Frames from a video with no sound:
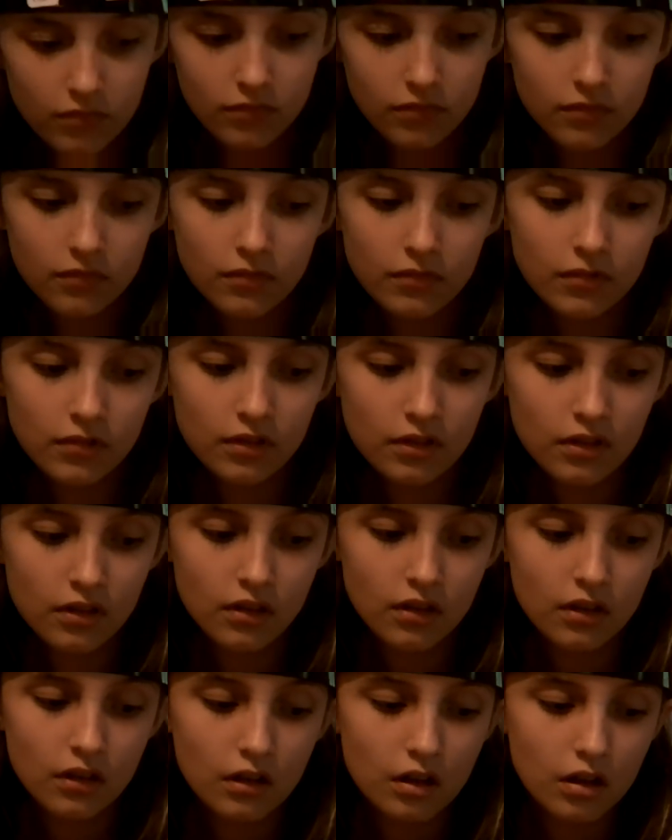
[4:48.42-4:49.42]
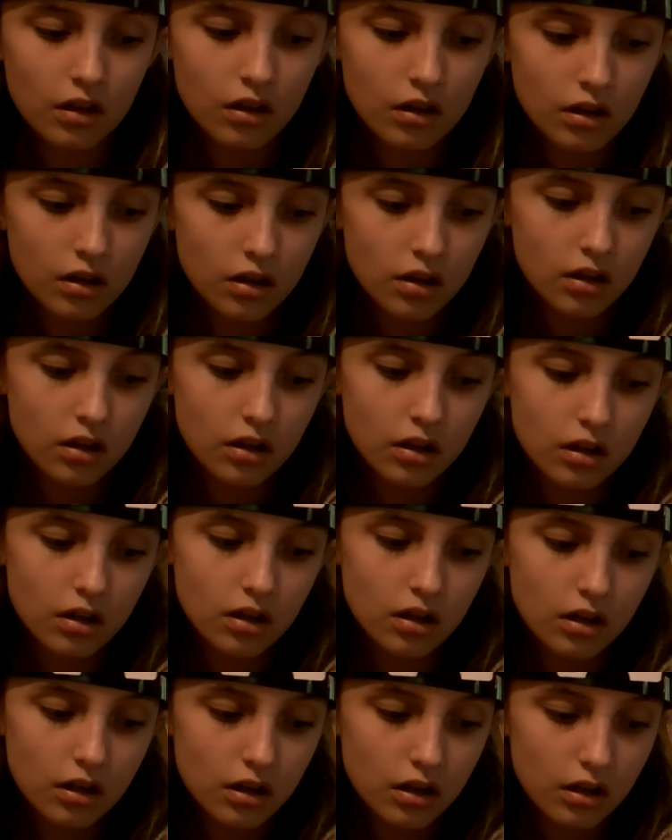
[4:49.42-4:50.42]

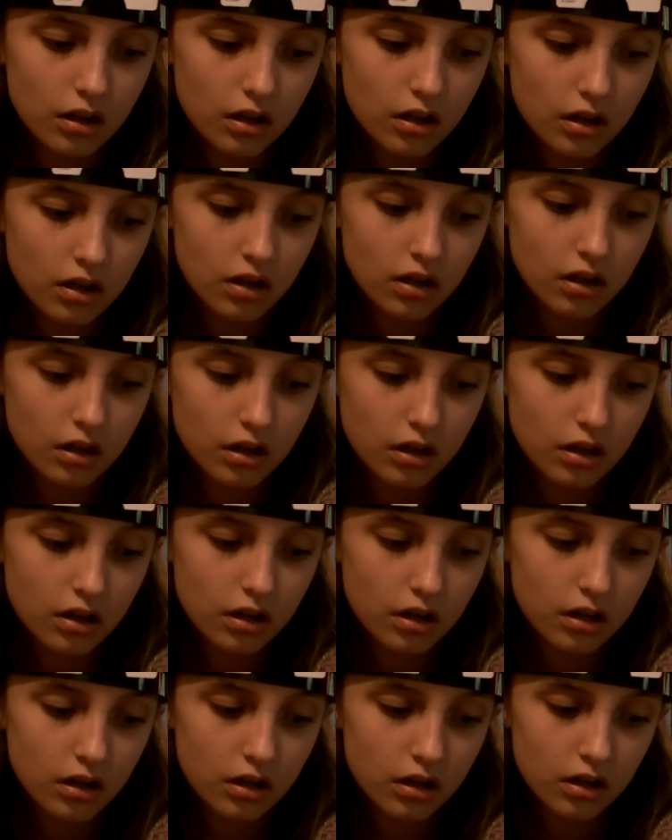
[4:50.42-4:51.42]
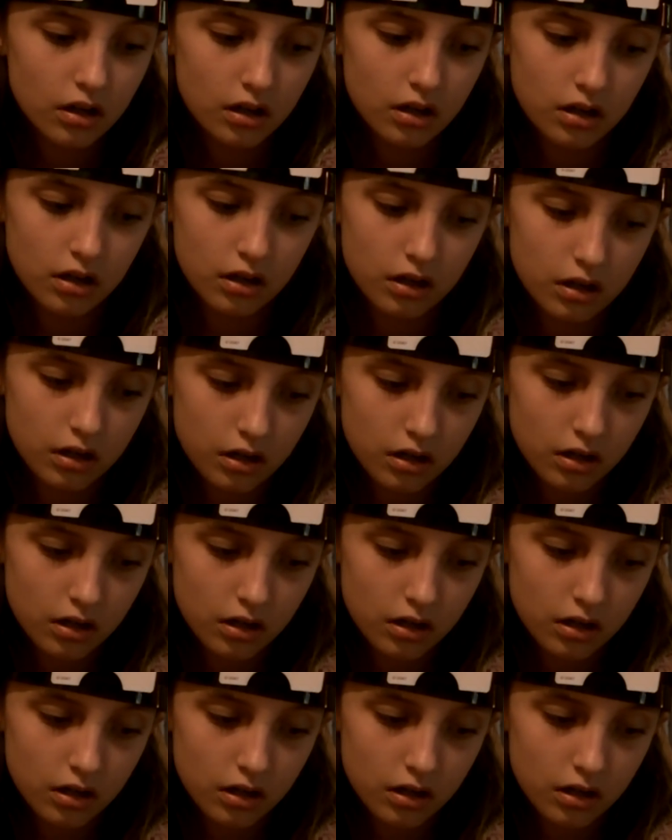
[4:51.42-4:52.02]
No one is speaking in this clip.